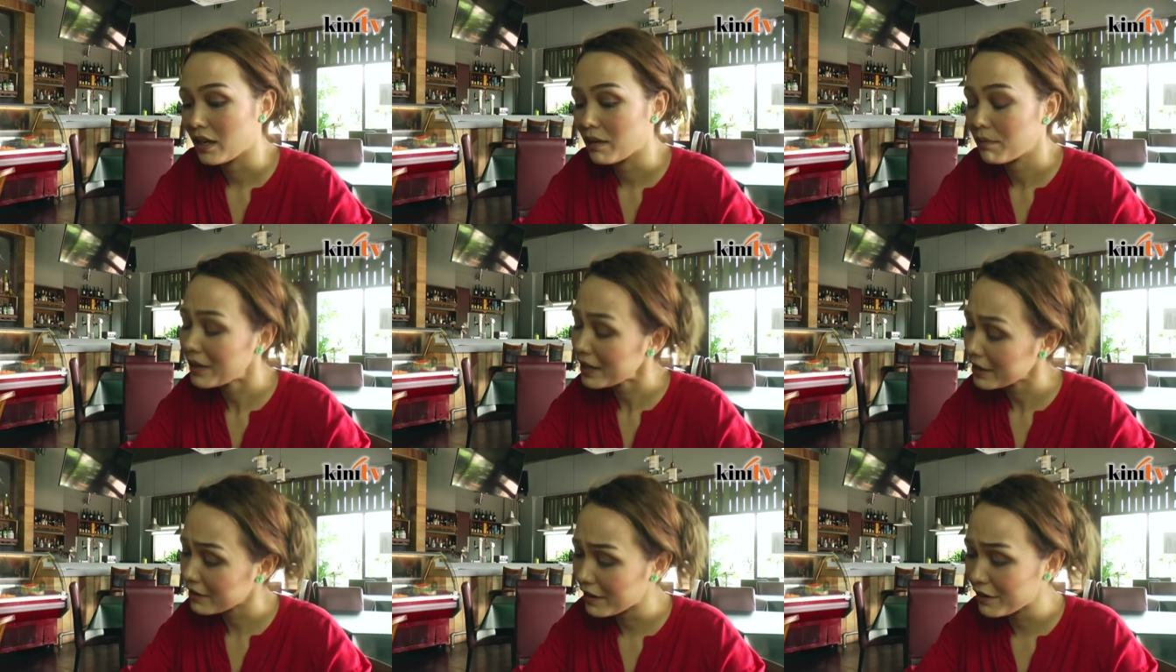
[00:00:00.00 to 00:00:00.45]

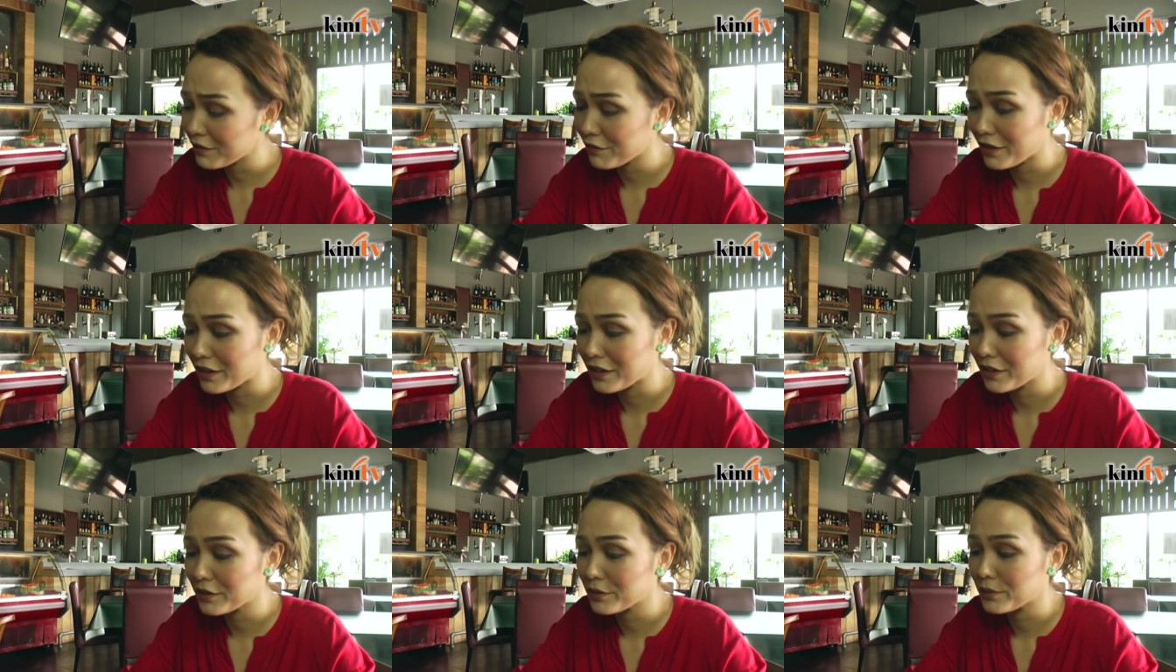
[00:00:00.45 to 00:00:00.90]
my
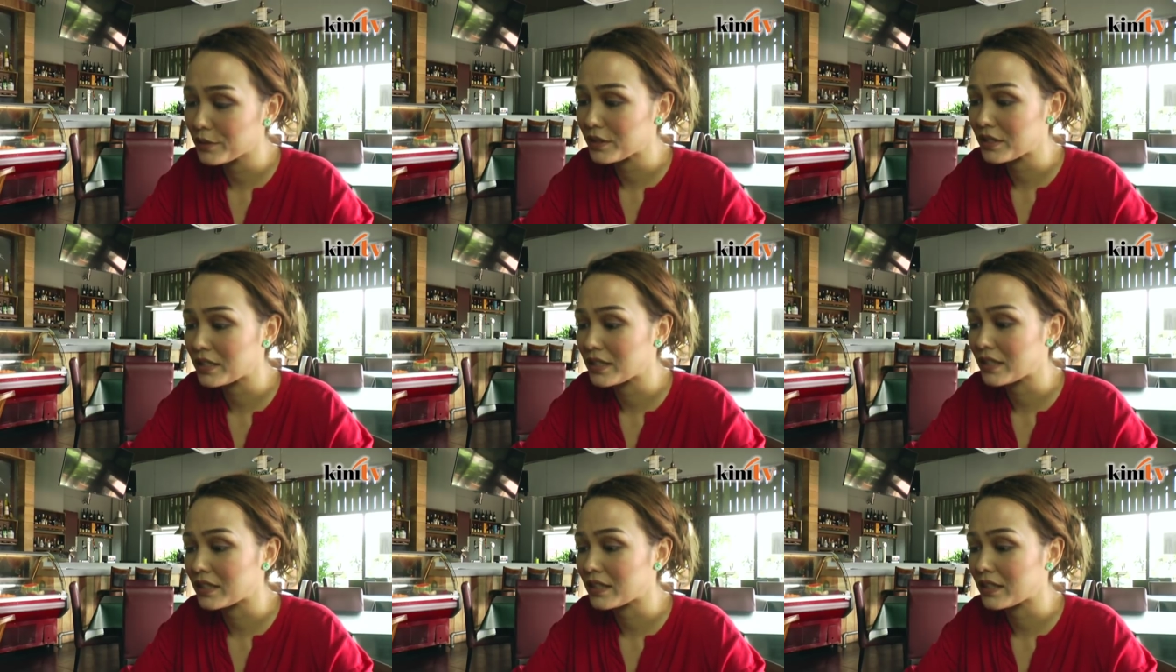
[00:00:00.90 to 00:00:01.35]
grandfather
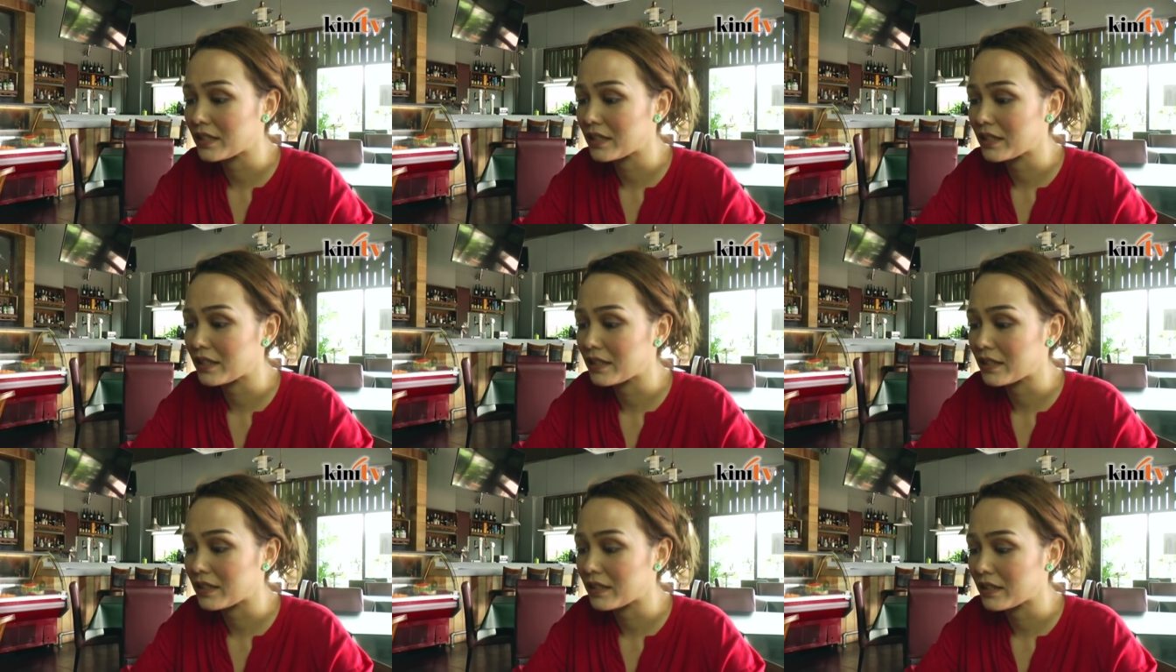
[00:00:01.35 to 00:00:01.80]
was
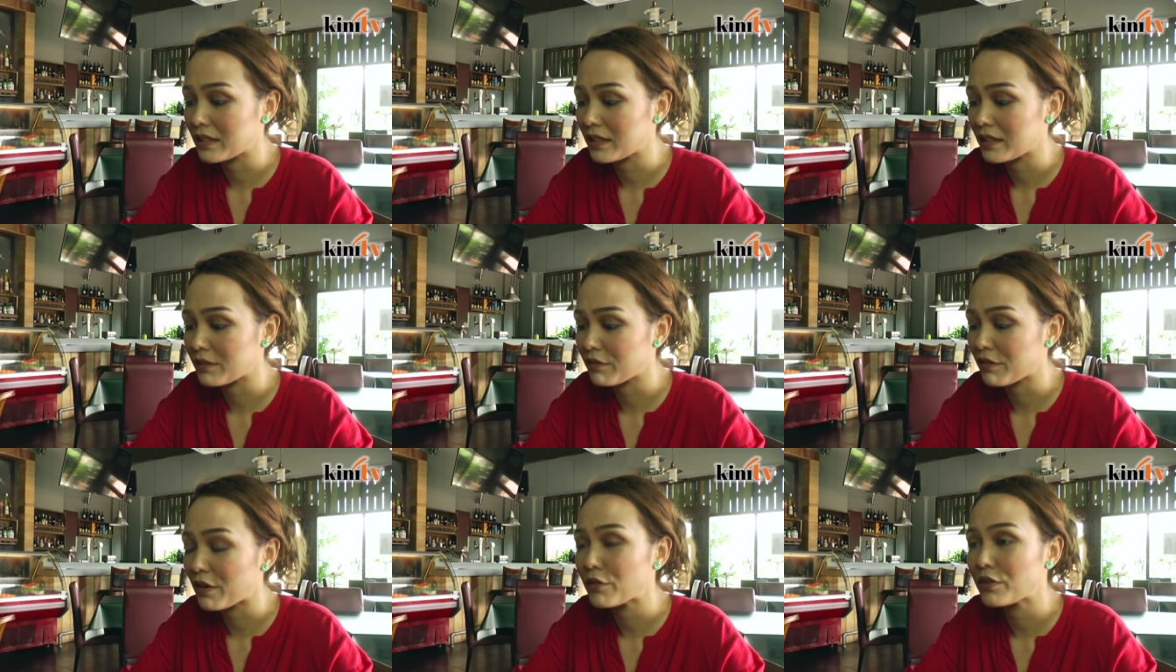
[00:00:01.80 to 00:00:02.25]

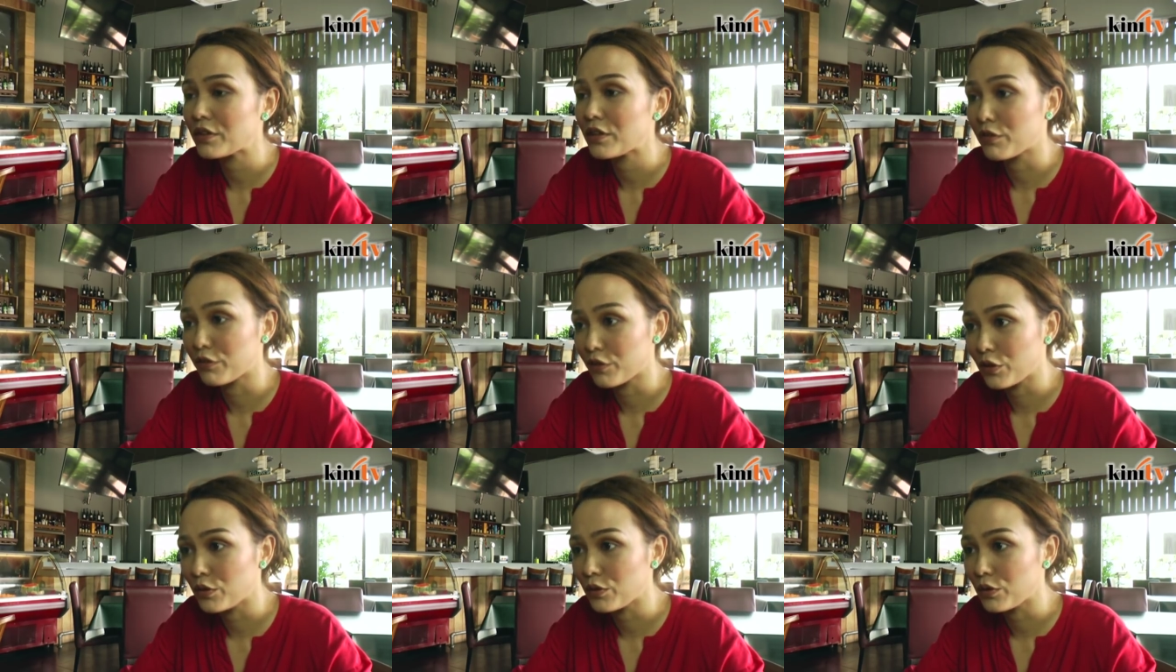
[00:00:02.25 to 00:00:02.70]
the founder
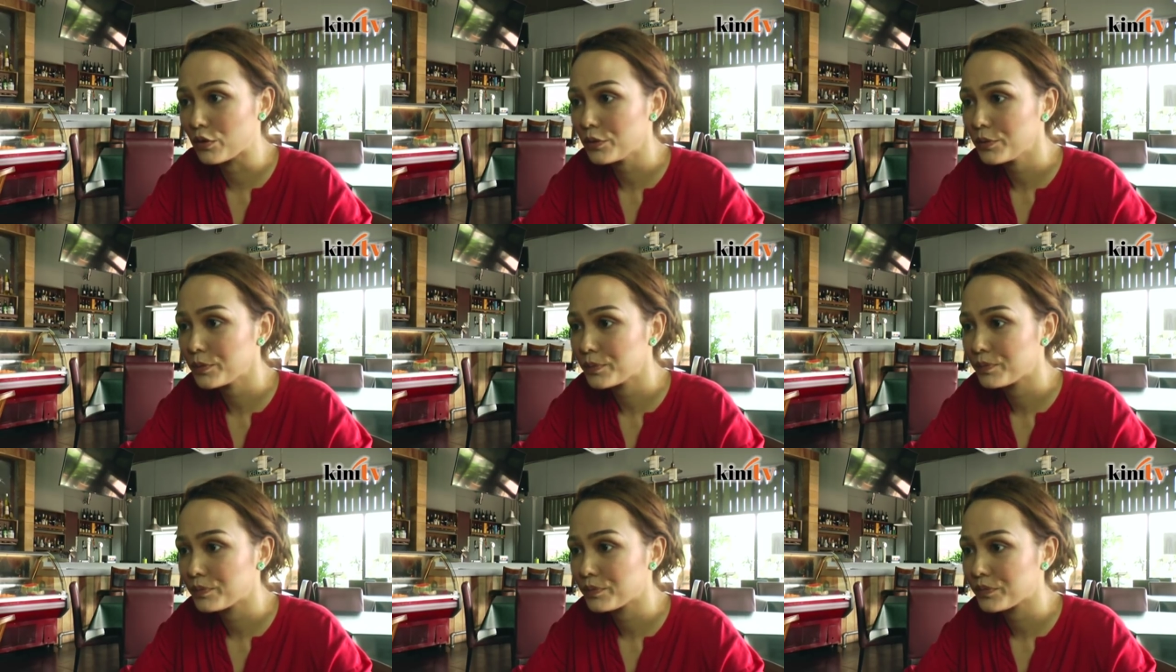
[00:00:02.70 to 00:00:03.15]
of Kiulu,
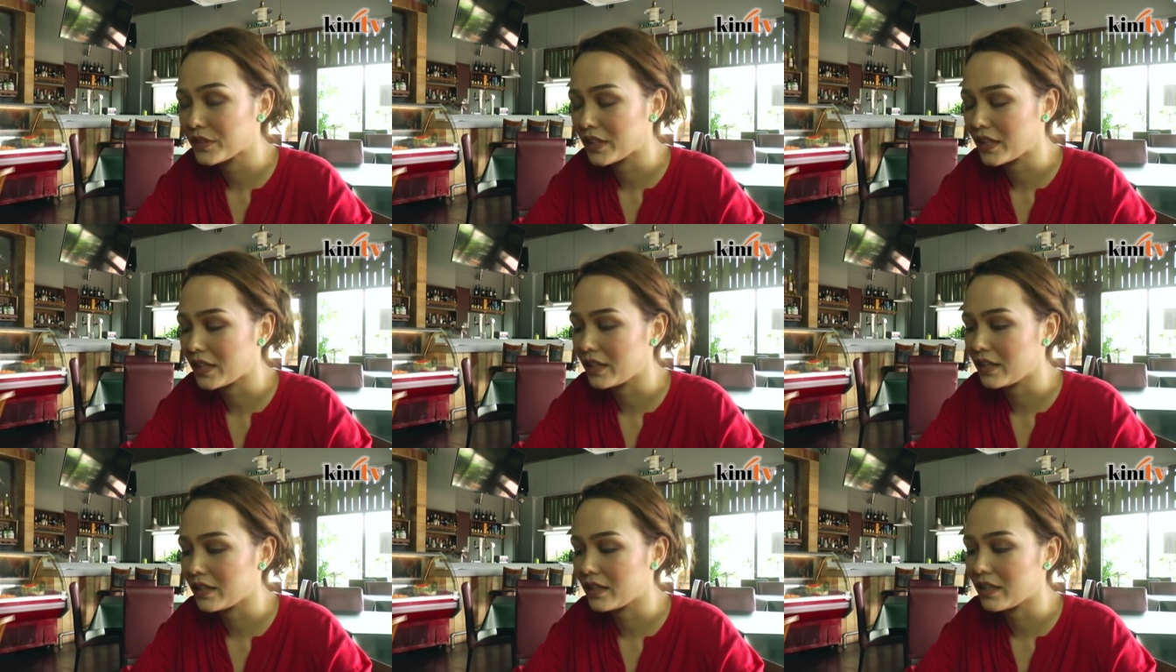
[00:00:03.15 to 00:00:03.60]

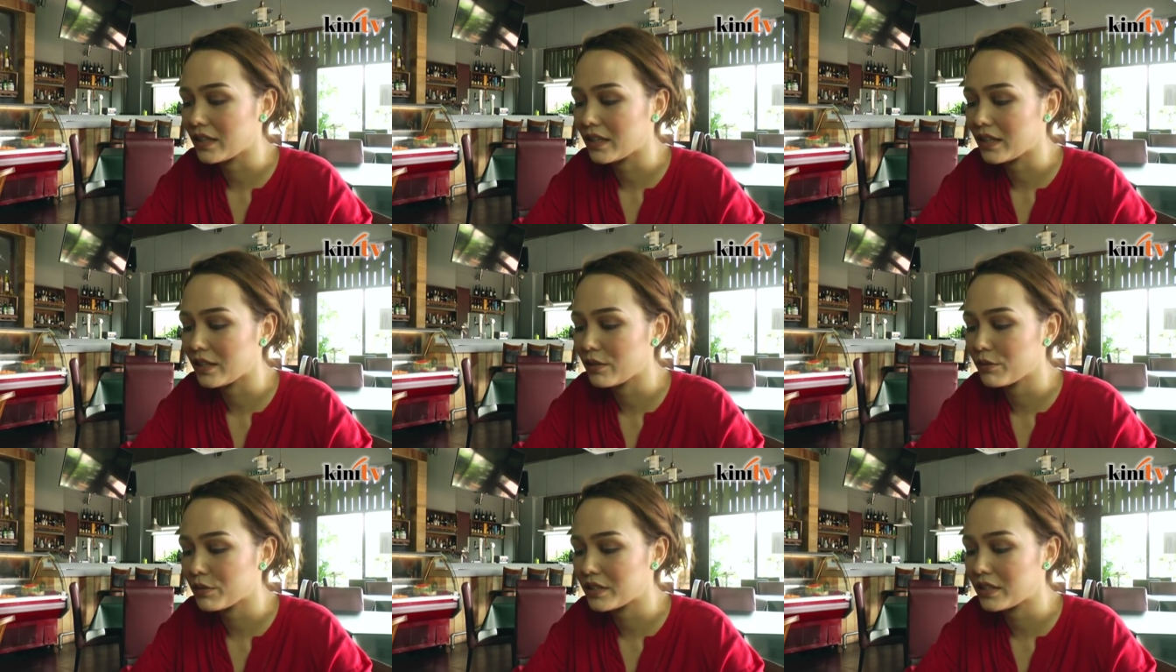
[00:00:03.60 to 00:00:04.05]

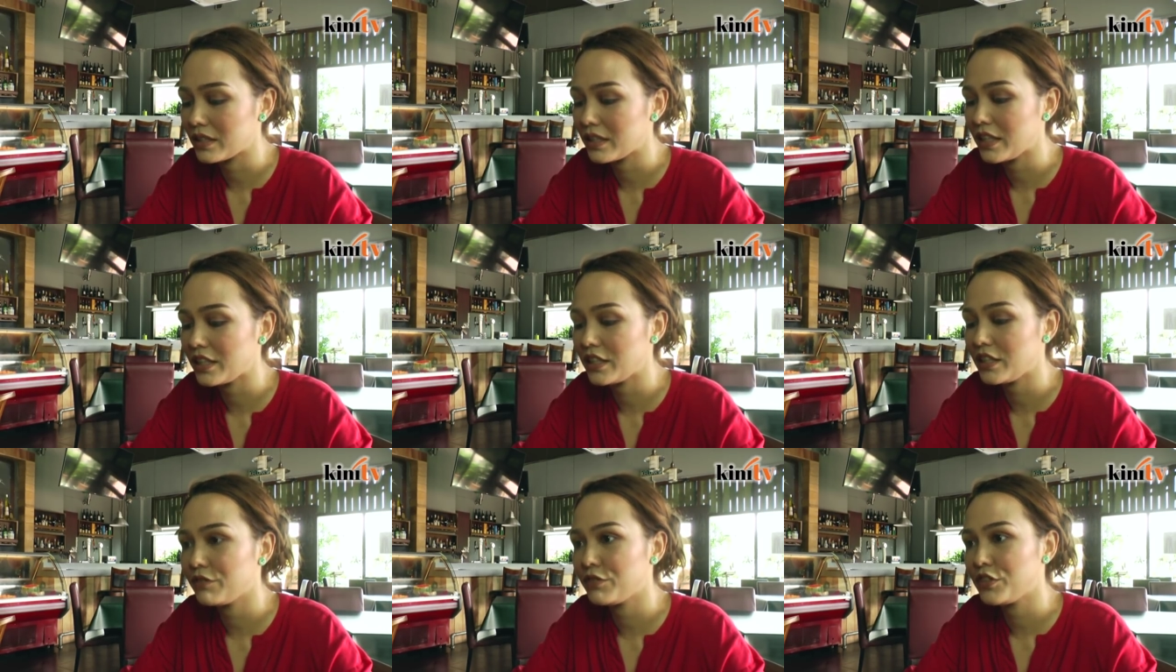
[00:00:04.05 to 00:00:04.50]
and he was the
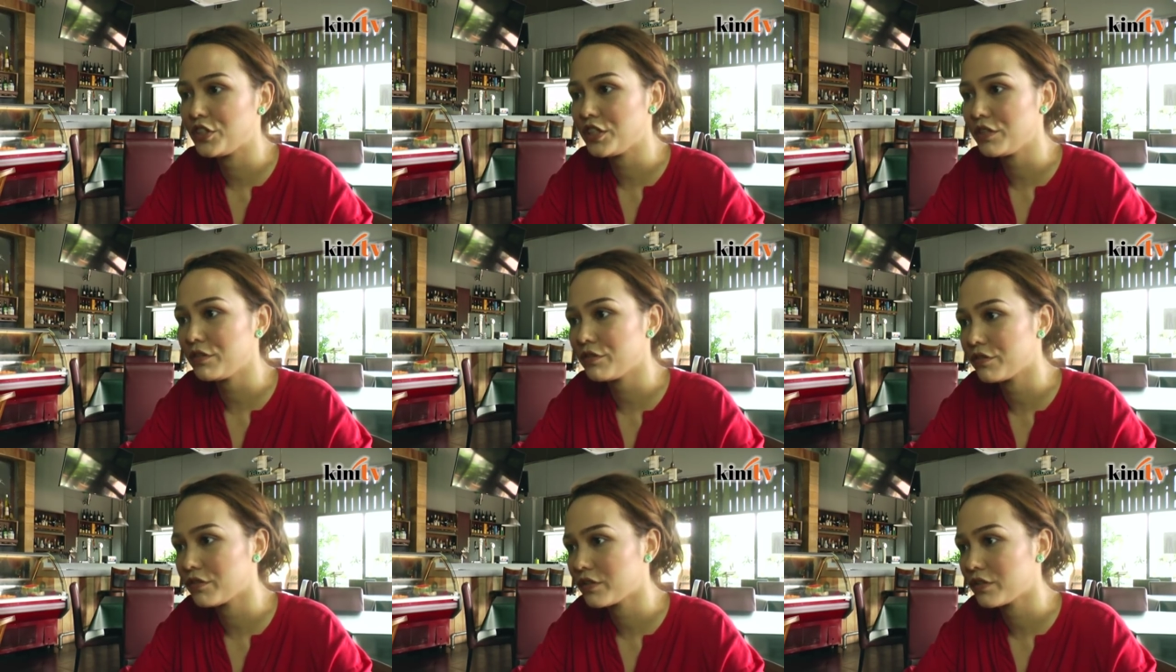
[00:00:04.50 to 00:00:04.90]
native chief.